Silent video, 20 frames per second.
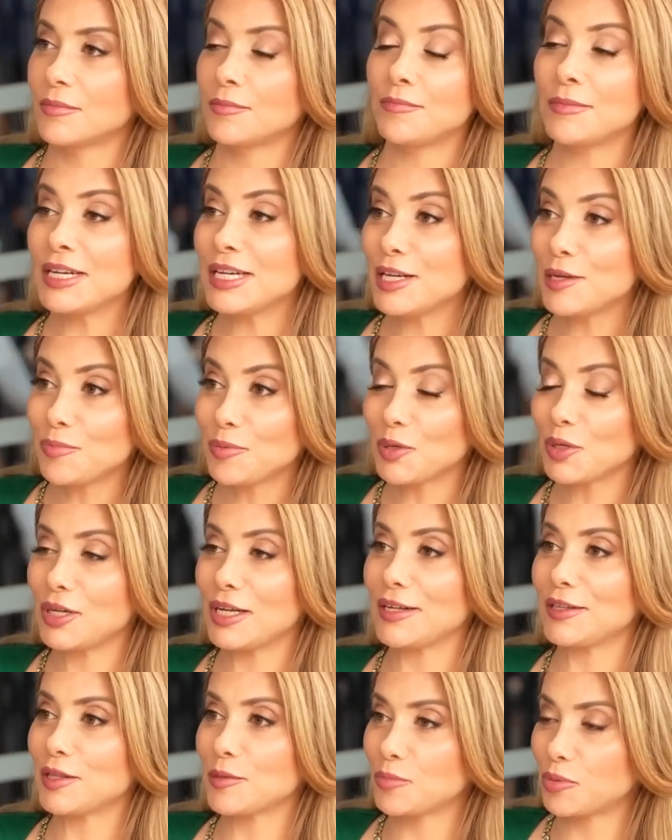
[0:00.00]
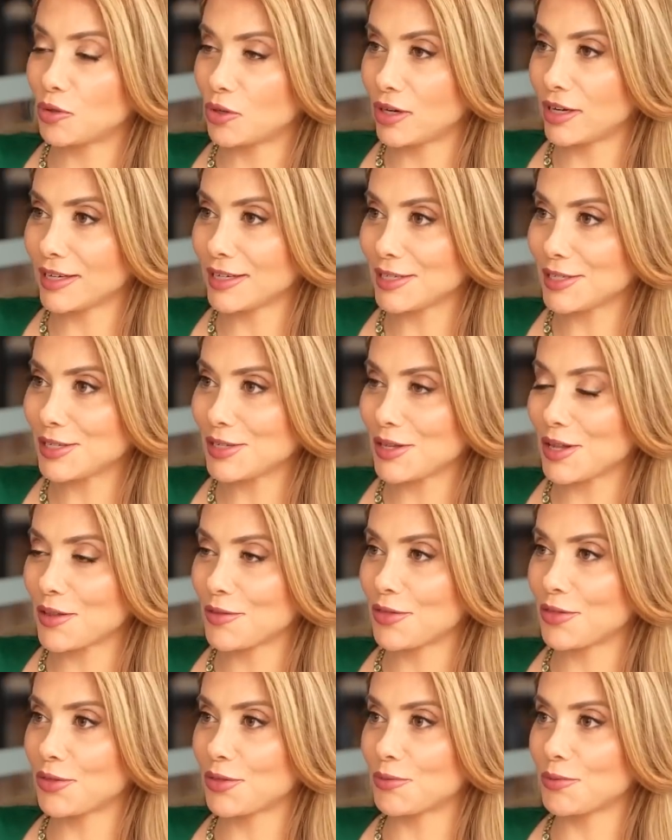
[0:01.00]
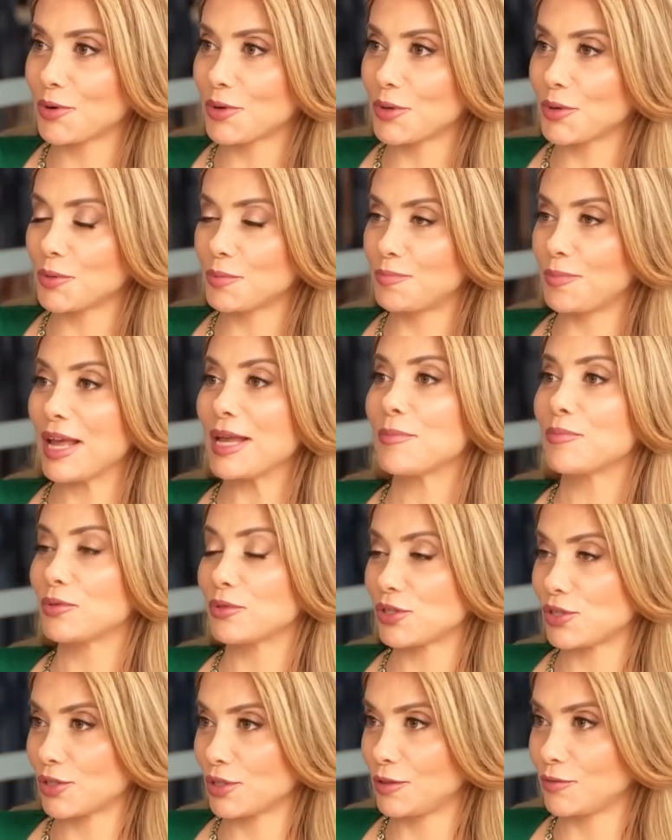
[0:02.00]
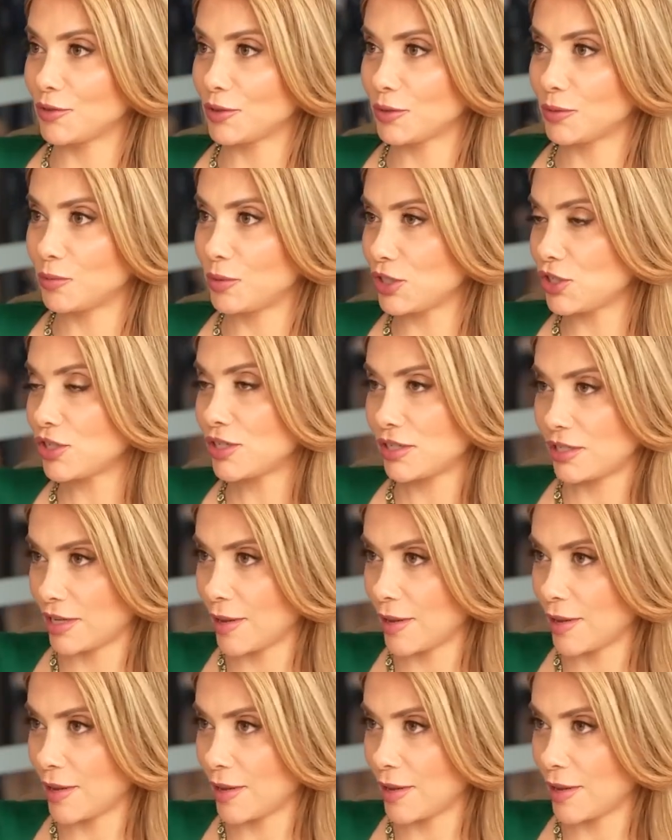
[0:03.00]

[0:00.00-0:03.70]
manipulate the price through paper silver, which